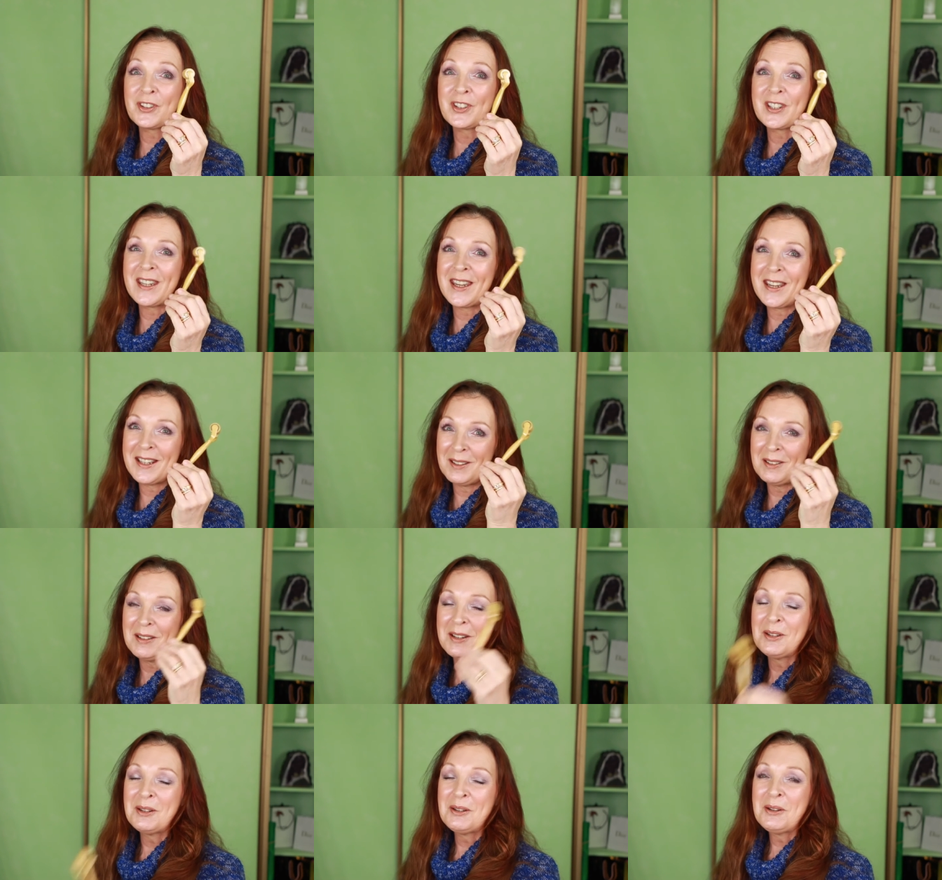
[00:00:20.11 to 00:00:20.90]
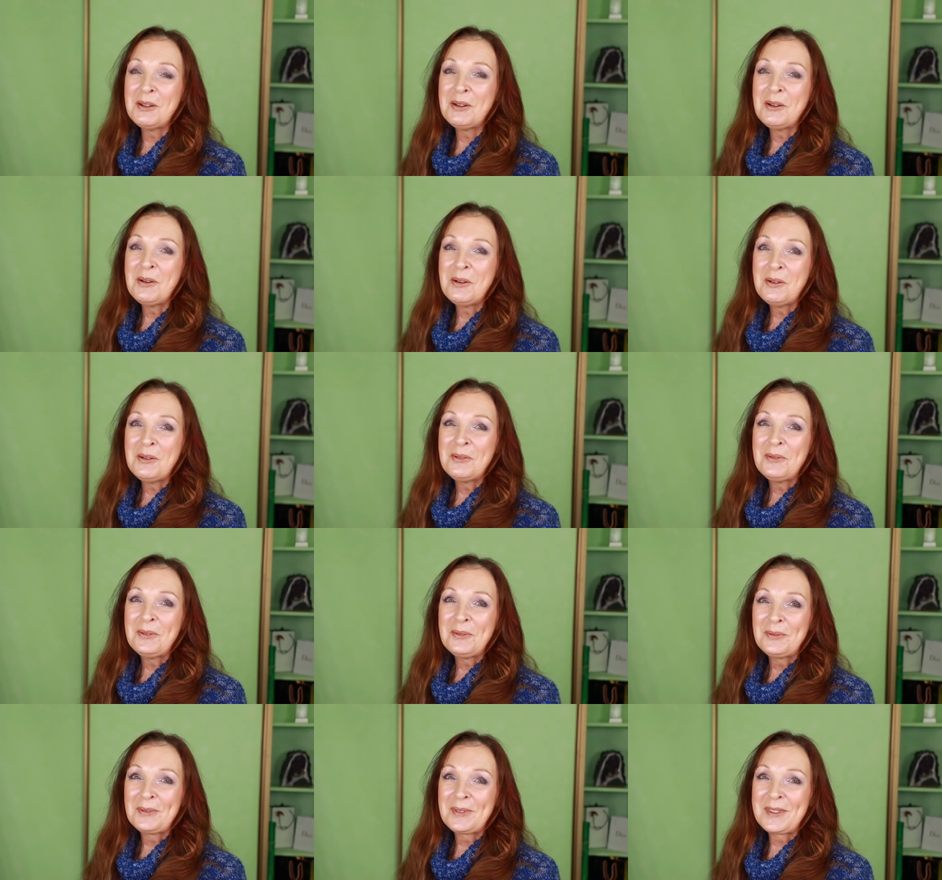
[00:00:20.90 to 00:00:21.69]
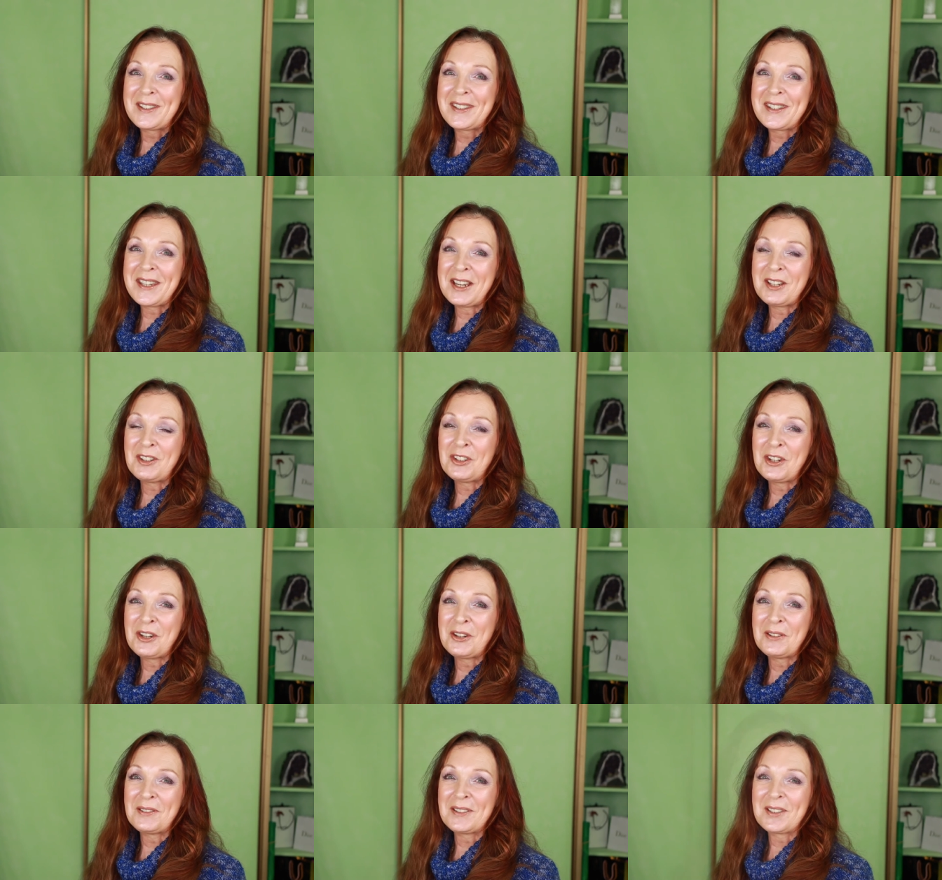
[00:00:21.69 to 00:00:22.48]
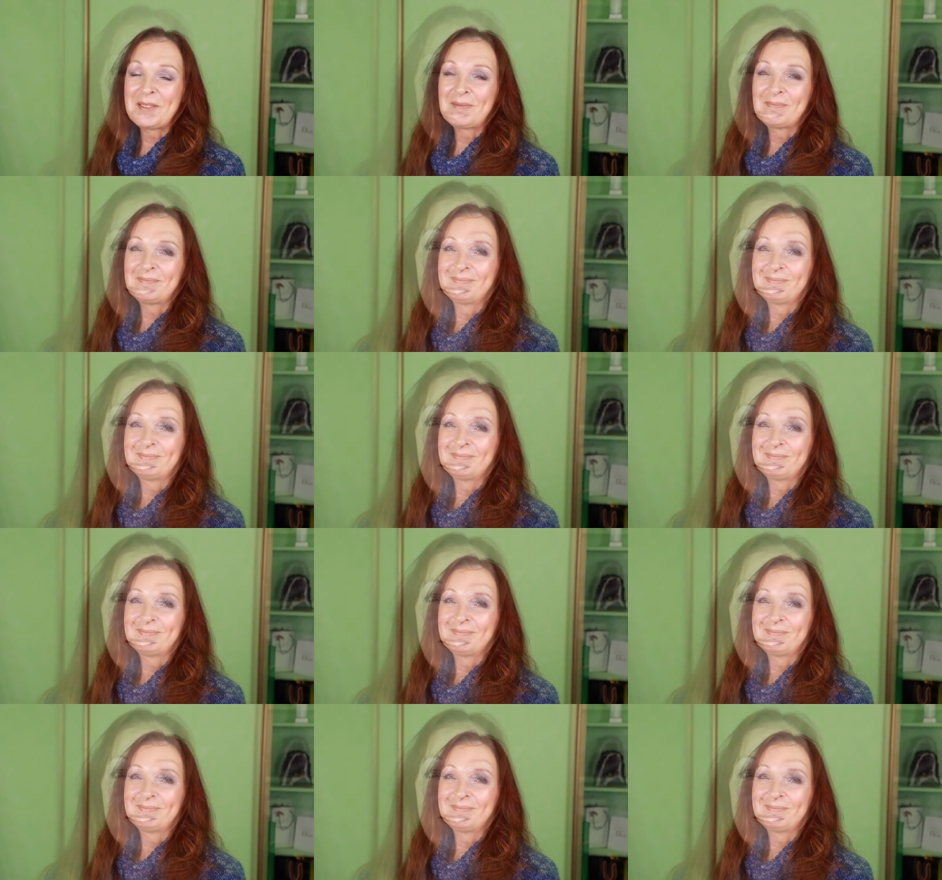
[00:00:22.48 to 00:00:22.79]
skin? Stay tuned.